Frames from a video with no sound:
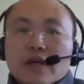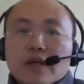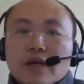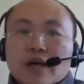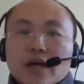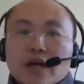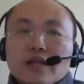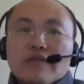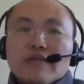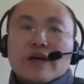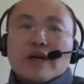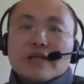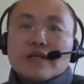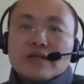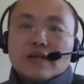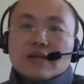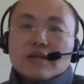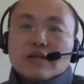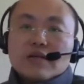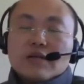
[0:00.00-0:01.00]
And
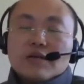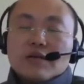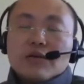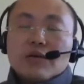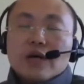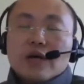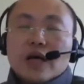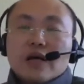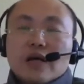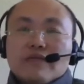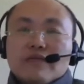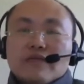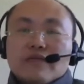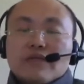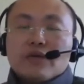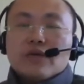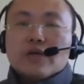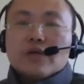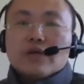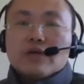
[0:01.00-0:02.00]
fuzzing, you have
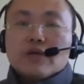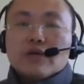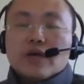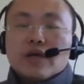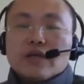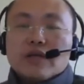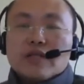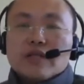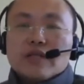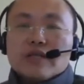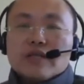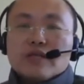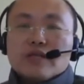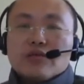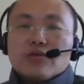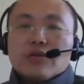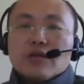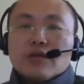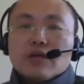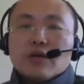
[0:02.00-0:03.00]
full access
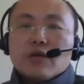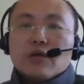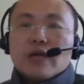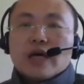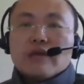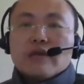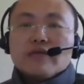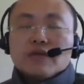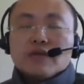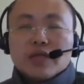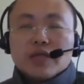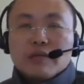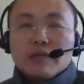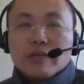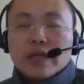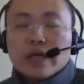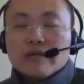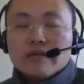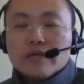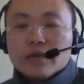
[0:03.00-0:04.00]
to the low-level,
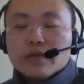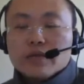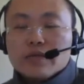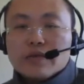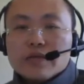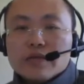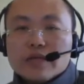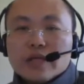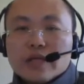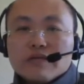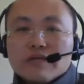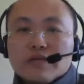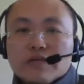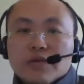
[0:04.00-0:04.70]
deep-level stuff.